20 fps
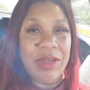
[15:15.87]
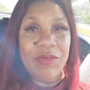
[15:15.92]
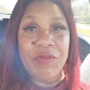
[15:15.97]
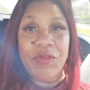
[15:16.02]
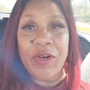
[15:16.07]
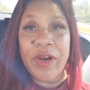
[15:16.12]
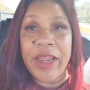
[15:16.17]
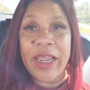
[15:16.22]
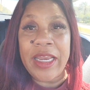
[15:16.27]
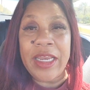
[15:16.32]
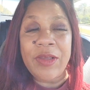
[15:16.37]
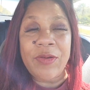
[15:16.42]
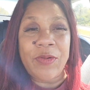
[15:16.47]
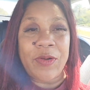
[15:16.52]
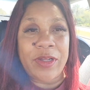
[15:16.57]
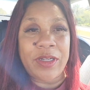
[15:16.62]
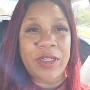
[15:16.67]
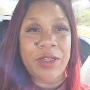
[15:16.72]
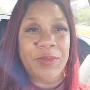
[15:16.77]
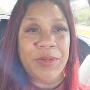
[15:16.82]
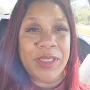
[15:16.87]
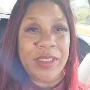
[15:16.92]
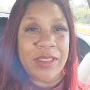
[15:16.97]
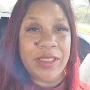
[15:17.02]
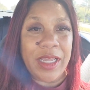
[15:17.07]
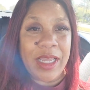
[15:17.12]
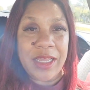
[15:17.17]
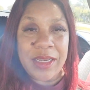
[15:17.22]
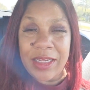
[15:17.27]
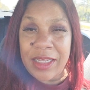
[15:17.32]
for anyone to be
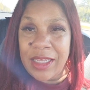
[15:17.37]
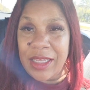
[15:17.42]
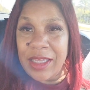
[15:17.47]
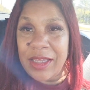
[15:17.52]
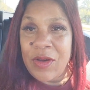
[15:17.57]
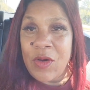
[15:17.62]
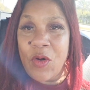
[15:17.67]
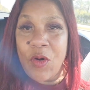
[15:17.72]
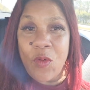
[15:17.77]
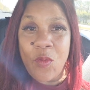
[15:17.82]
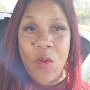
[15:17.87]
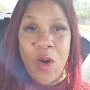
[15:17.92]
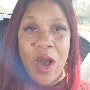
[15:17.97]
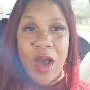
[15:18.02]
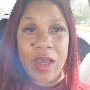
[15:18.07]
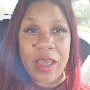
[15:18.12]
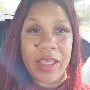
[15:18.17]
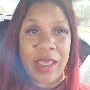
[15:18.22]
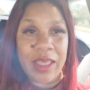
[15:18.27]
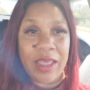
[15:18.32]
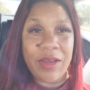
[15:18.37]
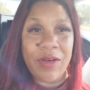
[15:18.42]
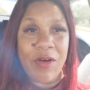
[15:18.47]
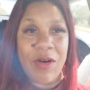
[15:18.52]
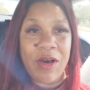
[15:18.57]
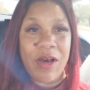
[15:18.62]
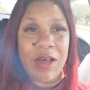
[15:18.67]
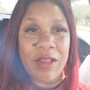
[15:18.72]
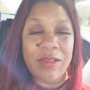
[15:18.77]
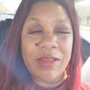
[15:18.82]
standing or walking
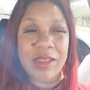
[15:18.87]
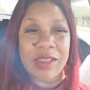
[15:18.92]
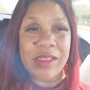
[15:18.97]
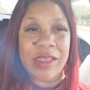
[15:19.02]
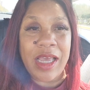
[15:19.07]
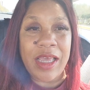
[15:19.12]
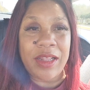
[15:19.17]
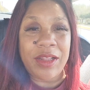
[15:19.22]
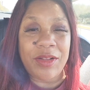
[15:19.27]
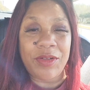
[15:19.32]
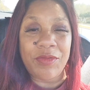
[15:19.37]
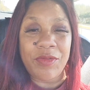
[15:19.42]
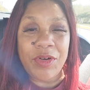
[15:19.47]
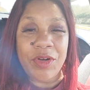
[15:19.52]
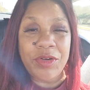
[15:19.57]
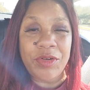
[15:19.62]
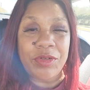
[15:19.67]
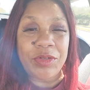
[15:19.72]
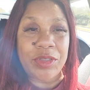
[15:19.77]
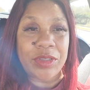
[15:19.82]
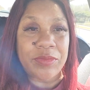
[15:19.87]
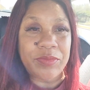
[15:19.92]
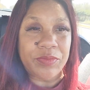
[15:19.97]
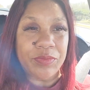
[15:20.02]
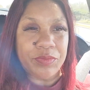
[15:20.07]
on the side of the road.